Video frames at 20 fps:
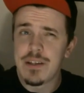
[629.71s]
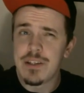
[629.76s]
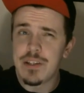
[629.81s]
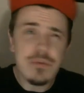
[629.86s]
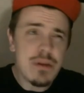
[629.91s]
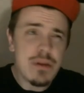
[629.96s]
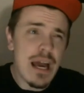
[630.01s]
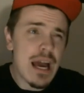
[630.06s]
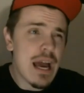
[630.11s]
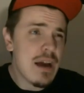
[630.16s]
You
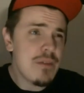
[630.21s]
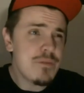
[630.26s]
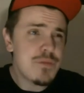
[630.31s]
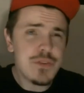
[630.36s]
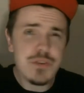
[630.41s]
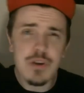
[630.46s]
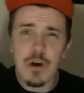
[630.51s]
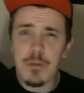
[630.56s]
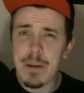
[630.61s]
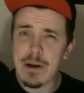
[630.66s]
don't have
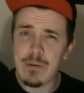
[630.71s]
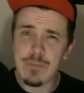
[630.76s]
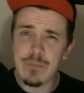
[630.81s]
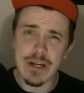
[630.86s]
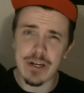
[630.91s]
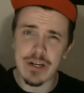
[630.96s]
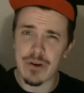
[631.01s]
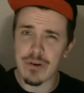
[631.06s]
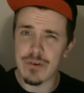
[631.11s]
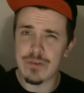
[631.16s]
to go buy
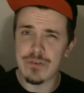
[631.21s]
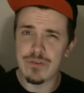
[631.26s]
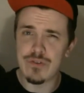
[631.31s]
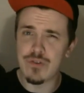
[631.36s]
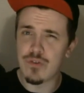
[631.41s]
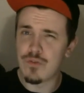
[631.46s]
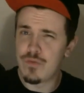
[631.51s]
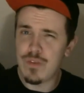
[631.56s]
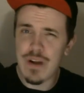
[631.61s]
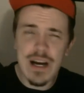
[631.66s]
records
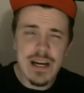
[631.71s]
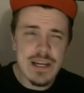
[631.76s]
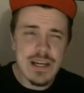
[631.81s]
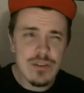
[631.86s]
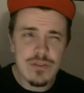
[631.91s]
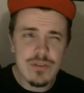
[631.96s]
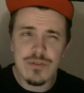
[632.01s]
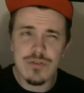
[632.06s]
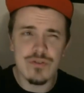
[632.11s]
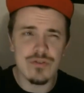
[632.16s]
or
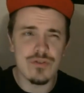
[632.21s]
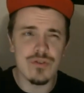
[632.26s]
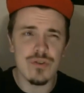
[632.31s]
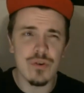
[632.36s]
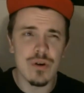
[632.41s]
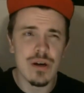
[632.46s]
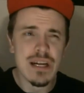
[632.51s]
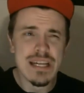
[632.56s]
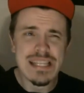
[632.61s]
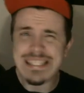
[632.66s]
vinyls
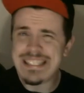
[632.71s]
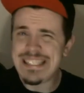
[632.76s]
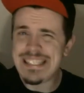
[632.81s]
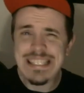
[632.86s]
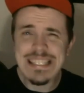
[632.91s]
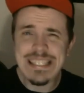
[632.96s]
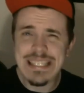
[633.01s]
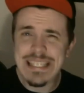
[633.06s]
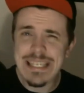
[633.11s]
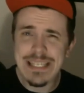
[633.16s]
or
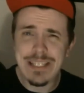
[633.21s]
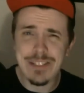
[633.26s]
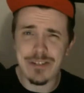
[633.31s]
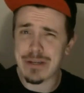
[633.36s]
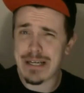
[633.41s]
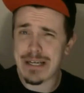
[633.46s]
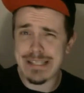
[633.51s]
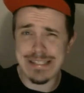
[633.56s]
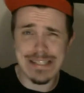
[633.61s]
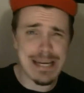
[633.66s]
CDs or
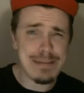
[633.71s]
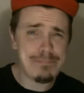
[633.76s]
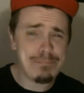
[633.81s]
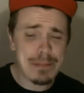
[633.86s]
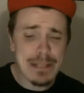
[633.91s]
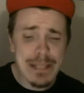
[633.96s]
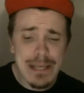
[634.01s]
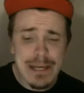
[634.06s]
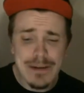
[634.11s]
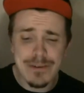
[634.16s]
cassette
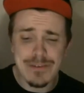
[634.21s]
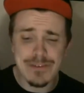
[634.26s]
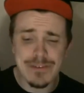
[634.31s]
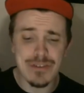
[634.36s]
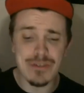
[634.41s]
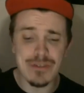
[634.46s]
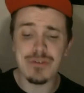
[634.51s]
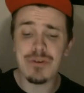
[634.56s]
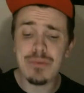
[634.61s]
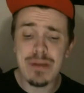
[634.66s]
players.
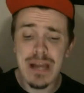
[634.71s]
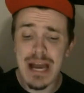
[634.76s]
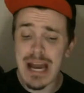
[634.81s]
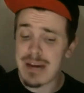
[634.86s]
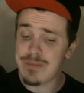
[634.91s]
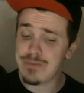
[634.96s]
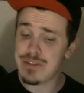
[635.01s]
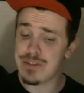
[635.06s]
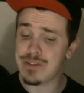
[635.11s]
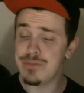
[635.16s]
You don't
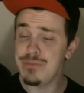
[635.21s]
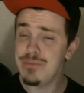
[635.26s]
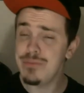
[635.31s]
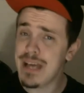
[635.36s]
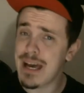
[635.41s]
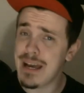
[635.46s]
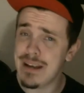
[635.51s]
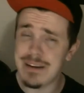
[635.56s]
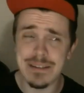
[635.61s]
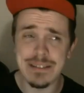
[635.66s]
have to do
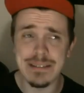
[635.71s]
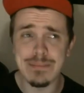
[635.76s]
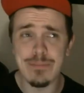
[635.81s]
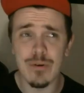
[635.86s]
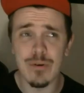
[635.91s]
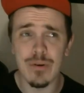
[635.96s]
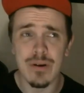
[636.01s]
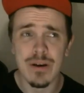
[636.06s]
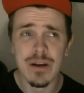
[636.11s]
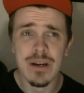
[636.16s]
that
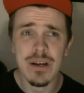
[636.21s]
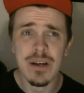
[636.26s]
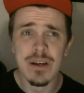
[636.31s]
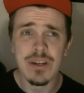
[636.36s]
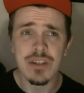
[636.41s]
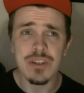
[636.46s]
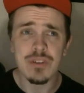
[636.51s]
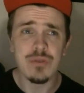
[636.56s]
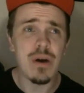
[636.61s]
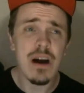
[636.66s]
anymore.
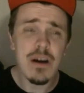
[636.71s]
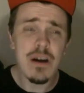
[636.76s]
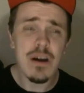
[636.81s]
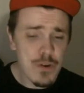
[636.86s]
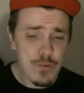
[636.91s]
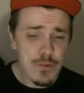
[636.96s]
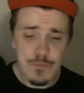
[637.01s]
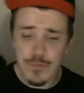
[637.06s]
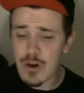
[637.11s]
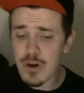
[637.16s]
You have
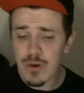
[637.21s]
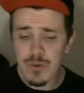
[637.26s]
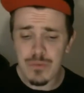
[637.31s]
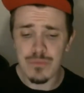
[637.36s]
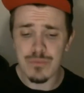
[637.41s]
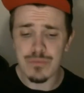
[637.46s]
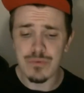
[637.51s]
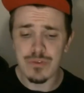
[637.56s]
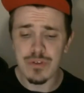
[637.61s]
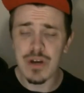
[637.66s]
your
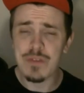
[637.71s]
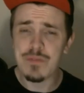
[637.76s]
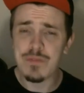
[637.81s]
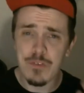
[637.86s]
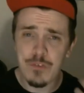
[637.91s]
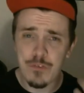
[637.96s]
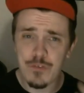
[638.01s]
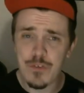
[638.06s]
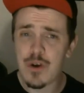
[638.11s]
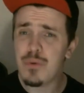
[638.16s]
phone. You have your
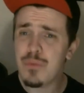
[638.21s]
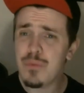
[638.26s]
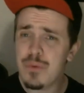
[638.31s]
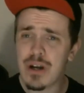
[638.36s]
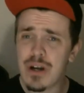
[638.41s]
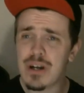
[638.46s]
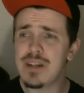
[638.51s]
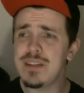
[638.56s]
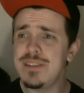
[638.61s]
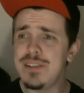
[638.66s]
phone
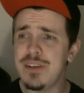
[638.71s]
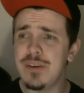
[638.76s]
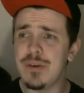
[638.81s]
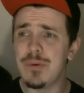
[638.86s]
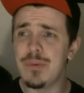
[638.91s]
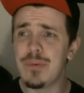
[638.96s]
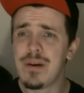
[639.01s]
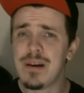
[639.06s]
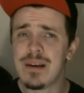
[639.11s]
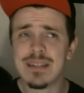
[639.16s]
on
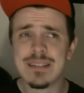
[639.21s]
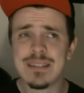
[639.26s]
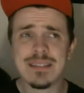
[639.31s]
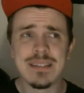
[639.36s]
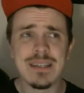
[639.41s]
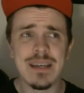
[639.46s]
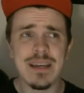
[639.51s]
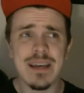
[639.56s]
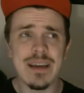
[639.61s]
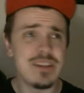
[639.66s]
you
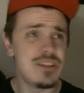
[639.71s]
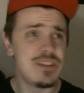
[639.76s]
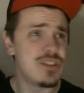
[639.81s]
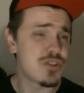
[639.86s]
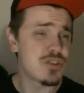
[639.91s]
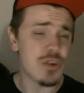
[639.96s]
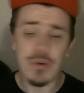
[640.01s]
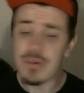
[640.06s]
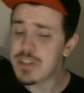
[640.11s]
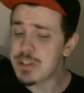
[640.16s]
and
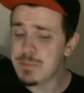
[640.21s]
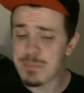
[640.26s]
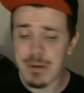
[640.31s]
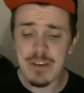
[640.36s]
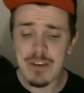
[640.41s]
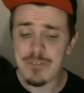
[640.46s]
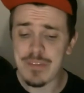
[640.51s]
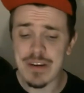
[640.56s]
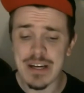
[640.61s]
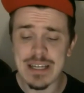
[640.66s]
just go on
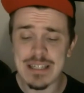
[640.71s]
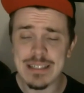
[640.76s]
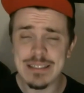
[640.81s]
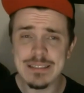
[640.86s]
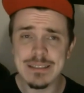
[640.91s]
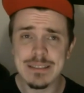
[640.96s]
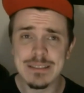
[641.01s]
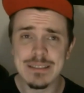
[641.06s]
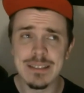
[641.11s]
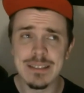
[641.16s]
Spotify